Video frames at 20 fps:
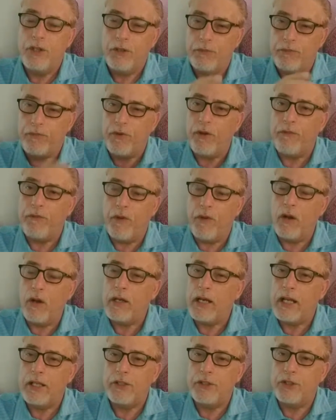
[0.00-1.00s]
can
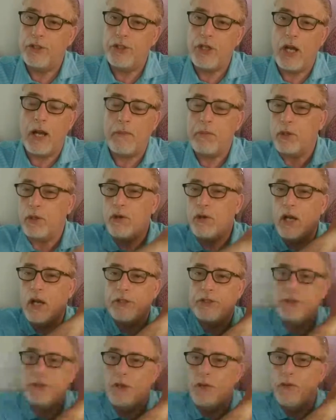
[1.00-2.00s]
vulcanize the shop
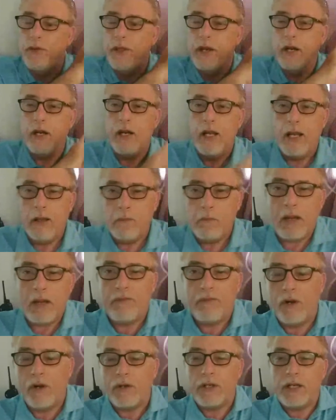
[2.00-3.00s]
across
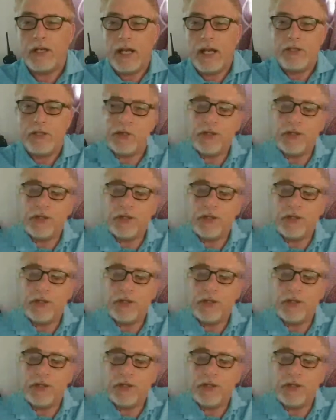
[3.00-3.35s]
over there.